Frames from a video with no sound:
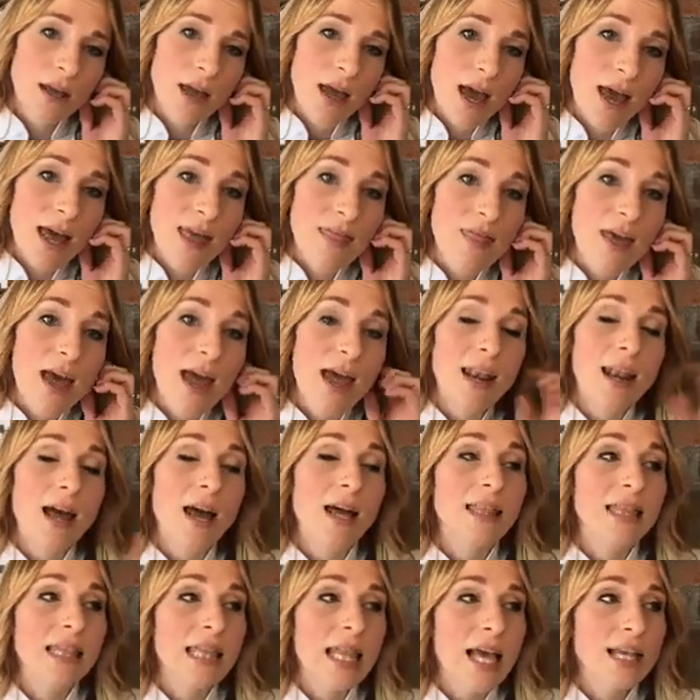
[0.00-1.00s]
And then
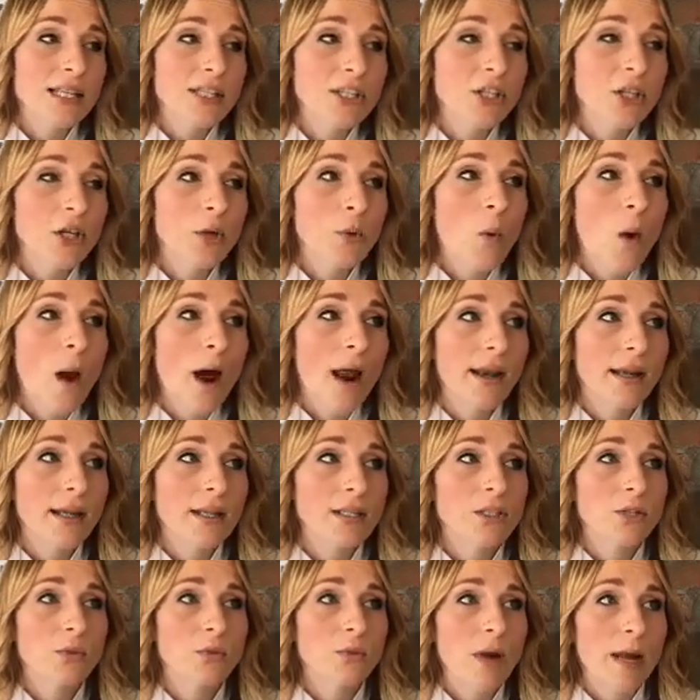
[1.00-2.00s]
unless you're wanting
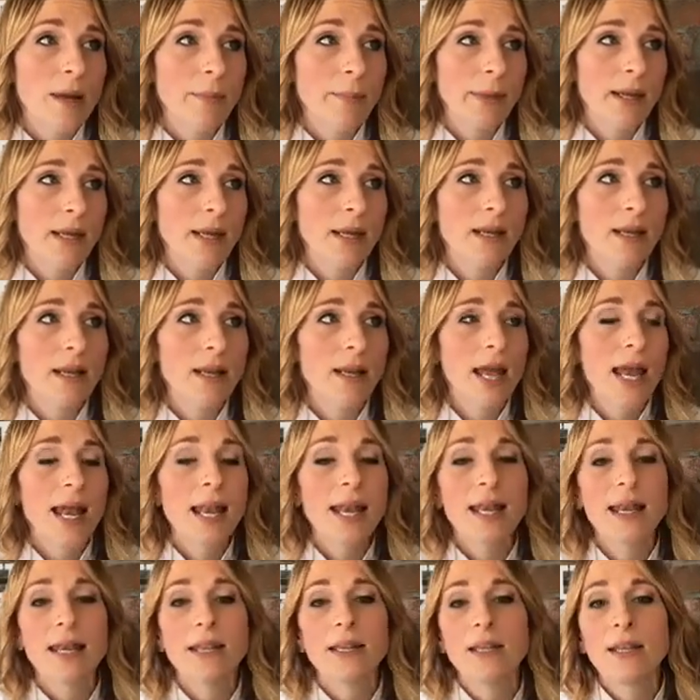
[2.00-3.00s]
to ripen it,
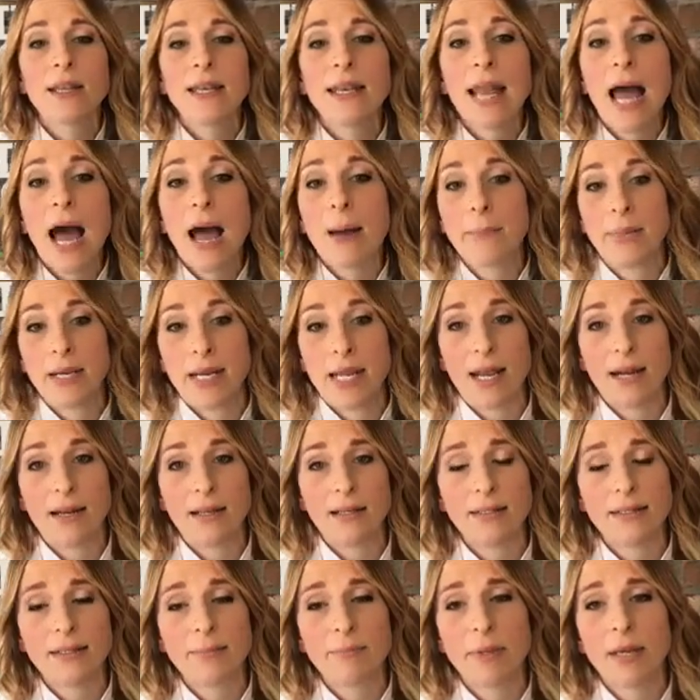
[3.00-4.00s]
and not
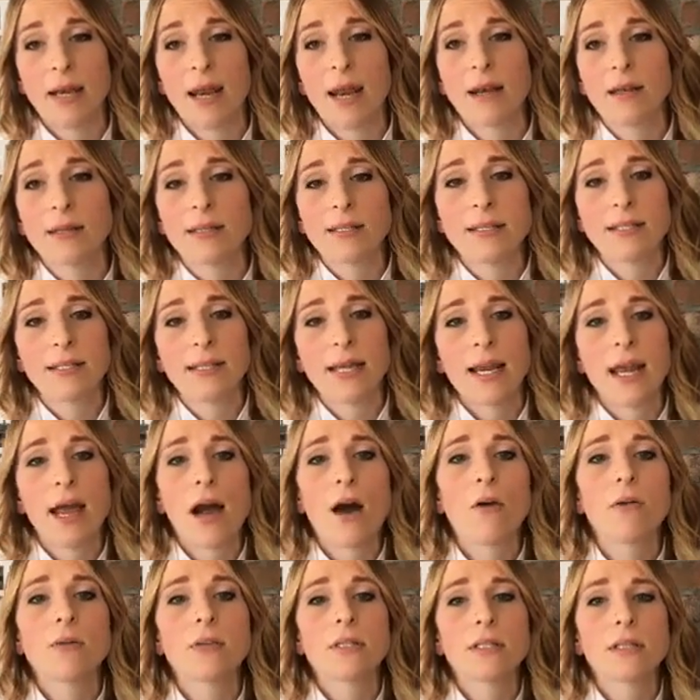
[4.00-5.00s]
bananas stay
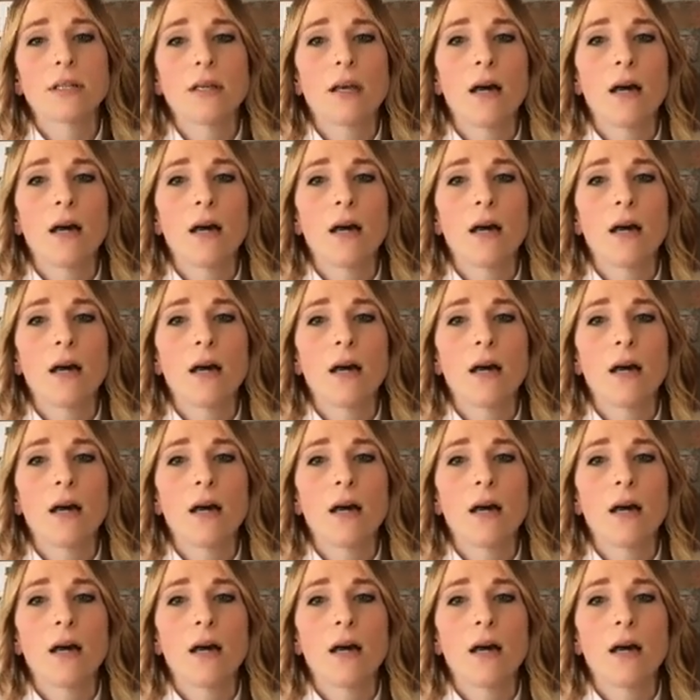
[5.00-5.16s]
out.